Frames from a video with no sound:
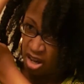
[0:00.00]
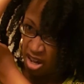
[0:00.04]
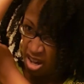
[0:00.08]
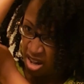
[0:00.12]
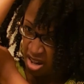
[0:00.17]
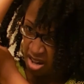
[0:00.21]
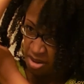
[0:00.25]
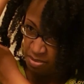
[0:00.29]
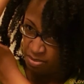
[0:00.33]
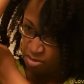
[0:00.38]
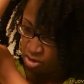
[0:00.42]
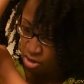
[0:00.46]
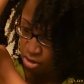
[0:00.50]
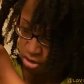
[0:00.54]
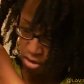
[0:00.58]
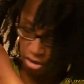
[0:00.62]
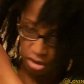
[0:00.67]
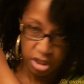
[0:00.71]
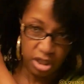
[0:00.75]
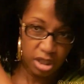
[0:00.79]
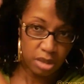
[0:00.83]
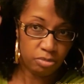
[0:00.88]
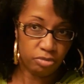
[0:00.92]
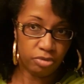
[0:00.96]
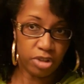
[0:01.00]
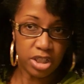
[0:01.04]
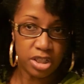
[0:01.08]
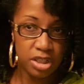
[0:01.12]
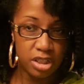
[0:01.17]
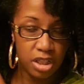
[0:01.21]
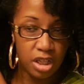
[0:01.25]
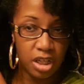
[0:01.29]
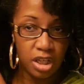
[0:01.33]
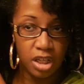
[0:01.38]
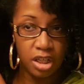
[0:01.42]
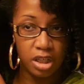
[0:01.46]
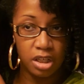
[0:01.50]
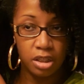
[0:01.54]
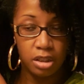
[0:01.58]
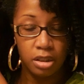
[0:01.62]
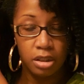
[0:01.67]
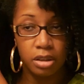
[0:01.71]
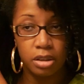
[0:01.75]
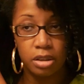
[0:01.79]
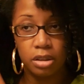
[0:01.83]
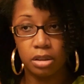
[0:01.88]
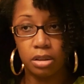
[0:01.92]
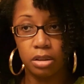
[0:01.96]
Um, so you keep rinsing
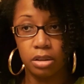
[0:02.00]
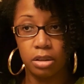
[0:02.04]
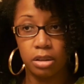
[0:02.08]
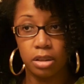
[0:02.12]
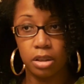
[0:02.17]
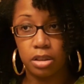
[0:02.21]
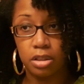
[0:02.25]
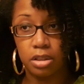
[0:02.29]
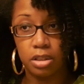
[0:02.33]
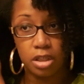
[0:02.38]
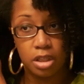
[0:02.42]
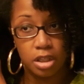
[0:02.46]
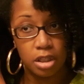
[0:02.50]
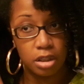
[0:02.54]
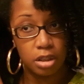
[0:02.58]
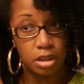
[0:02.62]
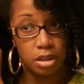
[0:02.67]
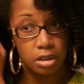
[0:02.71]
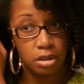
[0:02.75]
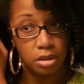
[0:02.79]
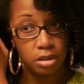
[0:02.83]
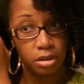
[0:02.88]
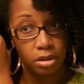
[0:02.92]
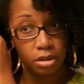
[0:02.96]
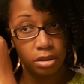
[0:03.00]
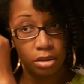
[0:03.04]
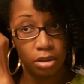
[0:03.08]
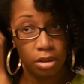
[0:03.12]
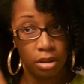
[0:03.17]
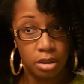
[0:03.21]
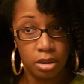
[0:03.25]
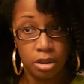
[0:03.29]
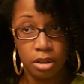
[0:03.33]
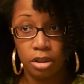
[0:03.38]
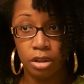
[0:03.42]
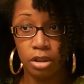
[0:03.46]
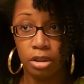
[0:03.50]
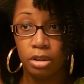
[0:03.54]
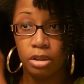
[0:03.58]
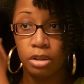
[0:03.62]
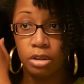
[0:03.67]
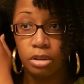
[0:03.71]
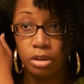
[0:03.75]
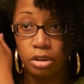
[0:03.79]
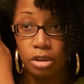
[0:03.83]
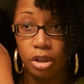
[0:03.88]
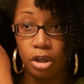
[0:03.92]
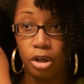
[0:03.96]
until
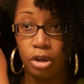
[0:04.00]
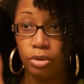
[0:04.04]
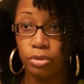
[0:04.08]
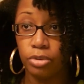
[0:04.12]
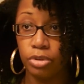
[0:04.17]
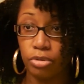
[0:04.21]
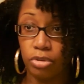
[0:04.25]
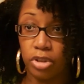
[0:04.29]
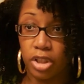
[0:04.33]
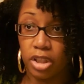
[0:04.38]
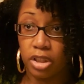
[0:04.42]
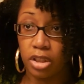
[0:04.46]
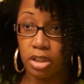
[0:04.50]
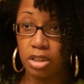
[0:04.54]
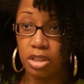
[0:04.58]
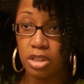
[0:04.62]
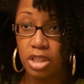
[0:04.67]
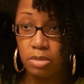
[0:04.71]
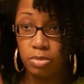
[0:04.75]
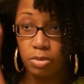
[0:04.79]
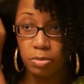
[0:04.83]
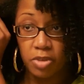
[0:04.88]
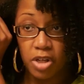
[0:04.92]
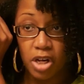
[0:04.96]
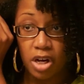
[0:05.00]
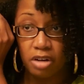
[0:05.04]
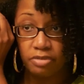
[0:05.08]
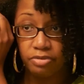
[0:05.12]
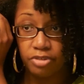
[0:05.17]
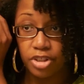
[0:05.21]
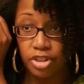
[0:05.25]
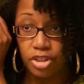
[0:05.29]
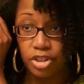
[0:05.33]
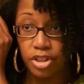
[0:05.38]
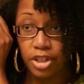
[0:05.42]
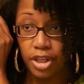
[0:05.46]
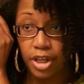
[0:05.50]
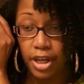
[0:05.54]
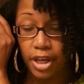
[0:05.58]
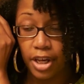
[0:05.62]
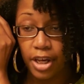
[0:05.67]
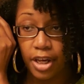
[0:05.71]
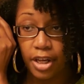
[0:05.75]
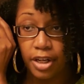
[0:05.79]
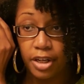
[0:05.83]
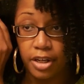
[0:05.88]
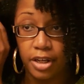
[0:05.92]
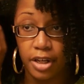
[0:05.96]
you know you get the sebum coverage
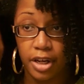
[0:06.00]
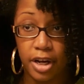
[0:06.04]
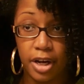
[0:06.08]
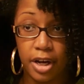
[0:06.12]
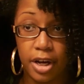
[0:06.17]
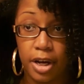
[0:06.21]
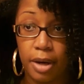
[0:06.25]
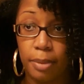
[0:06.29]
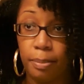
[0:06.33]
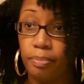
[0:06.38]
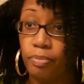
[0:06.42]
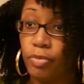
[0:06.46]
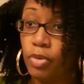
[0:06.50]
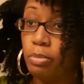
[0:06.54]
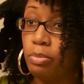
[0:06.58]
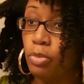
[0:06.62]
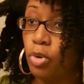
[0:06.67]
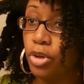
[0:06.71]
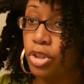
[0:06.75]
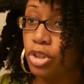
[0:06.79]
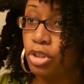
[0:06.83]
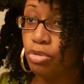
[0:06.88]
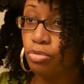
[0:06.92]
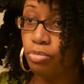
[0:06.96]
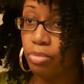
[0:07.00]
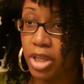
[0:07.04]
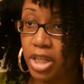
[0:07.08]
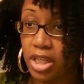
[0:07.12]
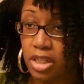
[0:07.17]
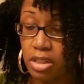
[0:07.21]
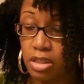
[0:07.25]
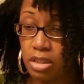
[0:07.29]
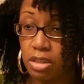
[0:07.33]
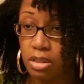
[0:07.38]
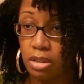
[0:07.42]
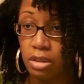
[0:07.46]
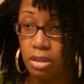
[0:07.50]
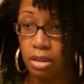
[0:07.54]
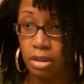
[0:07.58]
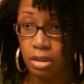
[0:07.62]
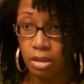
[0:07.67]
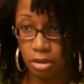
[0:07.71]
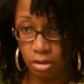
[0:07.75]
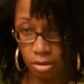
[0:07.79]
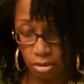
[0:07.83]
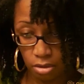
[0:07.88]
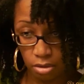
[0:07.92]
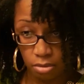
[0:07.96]
and um, the more you rinse
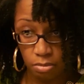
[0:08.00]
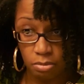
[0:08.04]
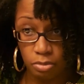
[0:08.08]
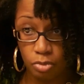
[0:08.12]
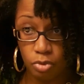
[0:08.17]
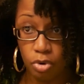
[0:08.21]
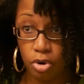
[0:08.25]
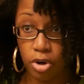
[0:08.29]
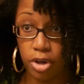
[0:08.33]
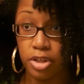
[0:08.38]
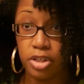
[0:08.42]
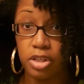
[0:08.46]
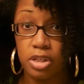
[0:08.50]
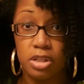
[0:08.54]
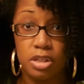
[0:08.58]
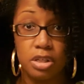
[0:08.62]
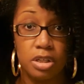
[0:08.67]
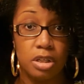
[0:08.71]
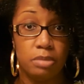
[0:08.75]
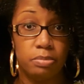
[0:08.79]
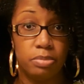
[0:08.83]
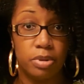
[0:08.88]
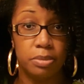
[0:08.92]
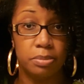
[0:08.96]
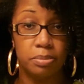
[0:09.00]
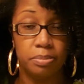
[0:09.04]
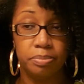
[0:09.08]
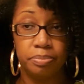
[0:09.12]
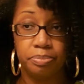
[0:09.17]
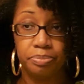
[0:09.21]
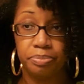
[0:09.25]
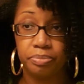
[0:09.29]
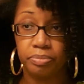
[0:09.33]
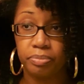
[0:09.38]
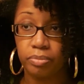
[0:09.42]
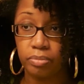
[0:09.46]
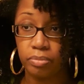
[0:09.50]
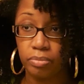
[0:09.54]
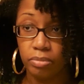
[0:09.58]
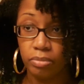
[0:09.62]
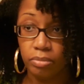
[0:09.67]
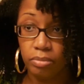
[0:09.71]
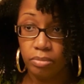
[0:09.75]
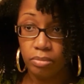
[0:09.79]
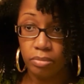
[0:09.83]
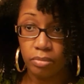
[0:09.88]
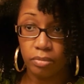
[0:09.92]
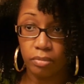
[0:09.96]
the more sebum
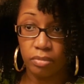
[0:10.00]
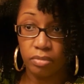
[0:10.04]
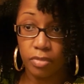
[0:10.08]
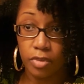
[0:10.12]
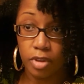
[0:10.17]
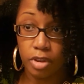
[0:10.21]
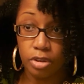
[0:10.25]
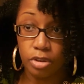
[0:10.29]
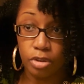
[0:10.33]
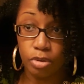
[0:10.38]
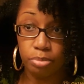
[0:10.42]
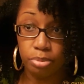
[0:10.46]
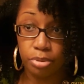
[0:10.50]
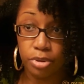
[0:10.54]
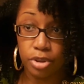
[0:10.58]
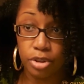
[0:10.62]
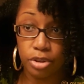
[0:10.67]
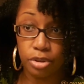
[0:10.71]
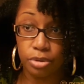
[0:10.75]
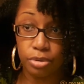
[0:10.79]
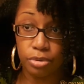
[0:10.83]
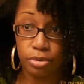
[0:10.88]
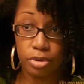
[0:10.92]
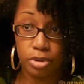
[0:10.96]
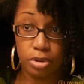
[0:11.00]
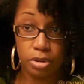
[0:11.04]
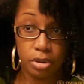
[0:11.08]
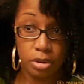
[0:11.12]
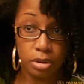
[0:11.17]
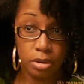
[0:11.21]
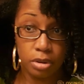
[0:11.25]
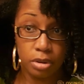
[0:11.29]
you produce